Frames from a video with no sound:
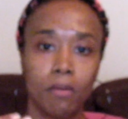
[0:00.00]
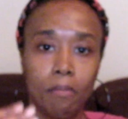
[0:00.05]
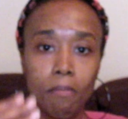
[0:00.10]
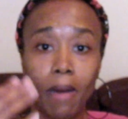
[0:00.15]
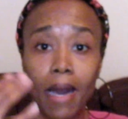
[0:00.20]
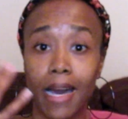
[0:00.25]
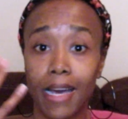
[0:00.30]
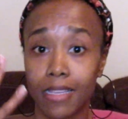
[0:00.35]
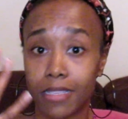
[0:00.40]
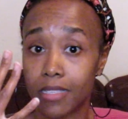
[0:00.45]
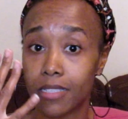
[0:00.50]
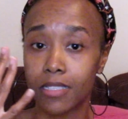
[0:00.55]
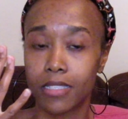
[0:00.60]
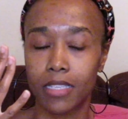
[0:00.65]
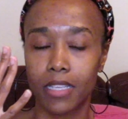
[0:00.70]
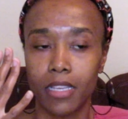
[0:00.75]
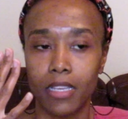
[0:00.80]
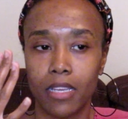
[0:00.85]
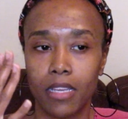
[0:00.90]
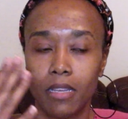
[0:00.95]
my
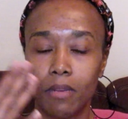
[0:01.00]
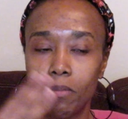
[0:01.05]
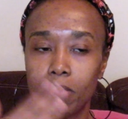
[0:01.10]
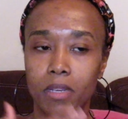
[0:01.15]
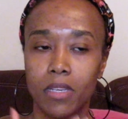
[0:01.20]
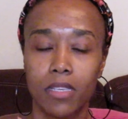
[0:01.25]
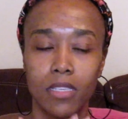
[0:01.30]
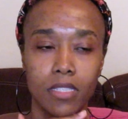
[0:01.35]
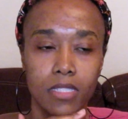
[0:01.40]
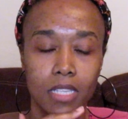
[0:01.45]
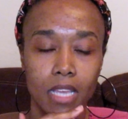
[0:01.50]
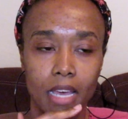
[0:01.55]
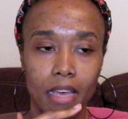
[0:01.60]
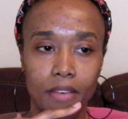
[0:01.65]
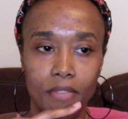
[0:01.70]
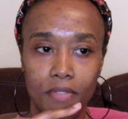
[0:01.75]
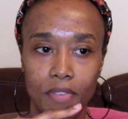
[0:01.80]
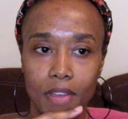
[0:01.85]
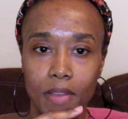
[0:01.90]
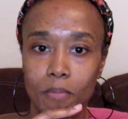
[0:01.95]
skin because
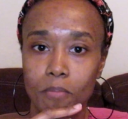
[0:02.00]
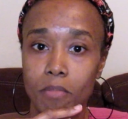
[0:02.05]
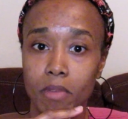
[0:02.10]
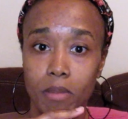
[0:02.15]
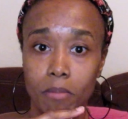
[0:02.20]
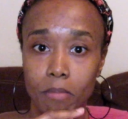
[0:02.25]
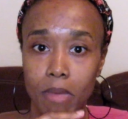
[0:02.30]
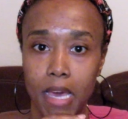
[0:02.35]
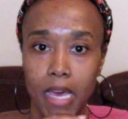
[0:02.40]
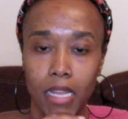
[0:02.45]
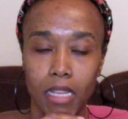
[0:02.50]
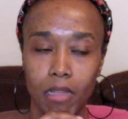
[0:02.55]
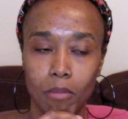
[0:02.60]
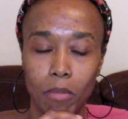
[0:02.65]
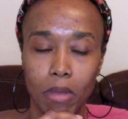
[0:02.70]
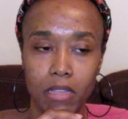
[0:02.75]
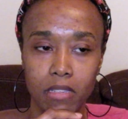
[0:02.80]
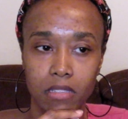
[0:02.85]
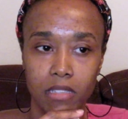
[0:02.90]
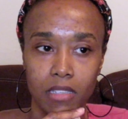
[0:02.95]
I had been battling
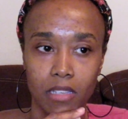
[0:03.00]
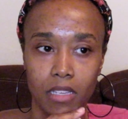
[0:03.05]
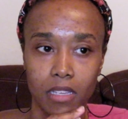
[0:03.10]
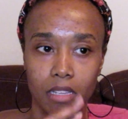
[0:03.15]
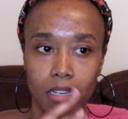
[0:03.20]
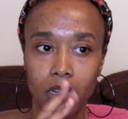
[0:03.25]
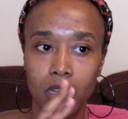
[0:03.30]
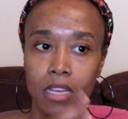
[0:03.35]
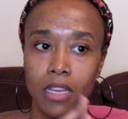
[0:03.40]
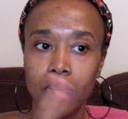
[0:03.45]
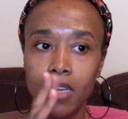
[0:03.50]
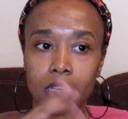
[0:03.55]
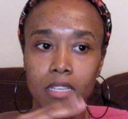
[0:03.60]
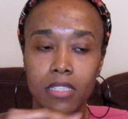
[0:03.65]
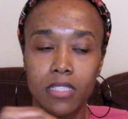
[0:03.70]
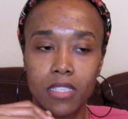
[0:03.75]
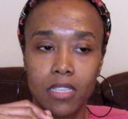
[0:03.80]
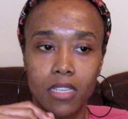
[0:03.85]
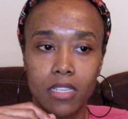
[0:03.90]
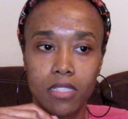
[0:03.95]
my skin
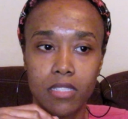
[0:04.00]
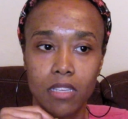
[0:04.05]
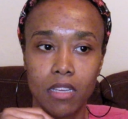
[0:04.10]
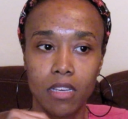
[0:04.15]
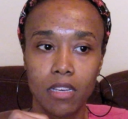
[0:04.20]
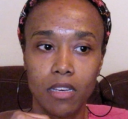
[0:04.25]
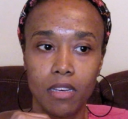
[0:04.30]
since